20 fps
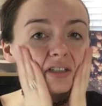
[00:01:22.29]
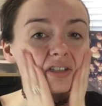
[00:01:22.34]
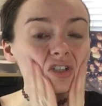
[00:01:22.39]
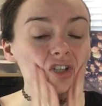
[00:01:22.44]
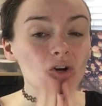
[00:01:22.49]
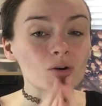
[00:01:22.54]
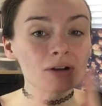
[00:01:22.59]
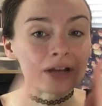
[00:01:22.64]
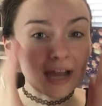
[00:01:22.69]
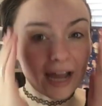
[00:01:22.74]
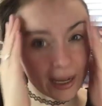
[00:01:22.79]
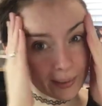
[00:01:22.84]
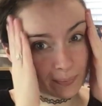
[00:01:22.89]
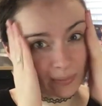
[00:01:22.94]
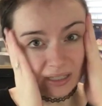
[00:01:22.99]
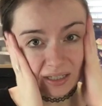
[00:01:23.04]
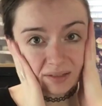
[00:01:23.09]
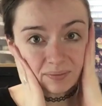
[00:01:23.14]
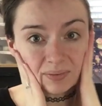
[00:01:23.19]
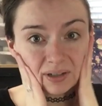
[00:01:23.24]
Don't at
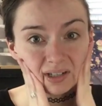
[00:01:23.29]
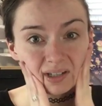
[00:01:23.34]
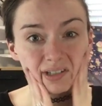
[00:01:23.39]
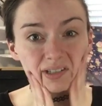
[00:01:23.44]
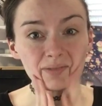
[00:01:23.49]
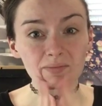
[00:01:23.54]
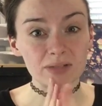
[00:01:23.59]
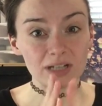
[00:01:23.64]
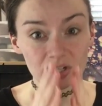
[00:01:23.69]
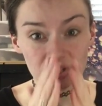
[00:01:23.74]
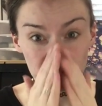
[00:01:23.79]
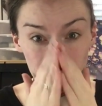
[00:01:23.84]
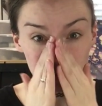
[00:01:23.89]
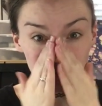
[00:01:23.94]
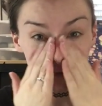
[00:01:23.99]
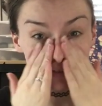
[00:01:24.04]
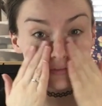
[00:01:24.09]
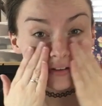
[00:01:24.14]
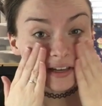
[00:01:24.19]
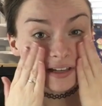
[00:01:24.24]
me because I'm touching
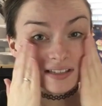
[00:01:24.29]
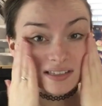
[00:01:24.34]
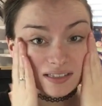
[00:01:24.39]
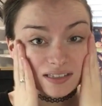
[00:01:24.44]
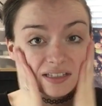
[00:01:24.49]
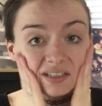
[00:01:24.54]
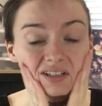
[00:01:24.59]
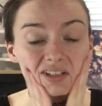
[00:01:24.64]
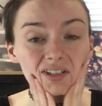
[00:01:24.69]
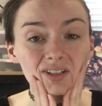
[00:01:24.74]
my face.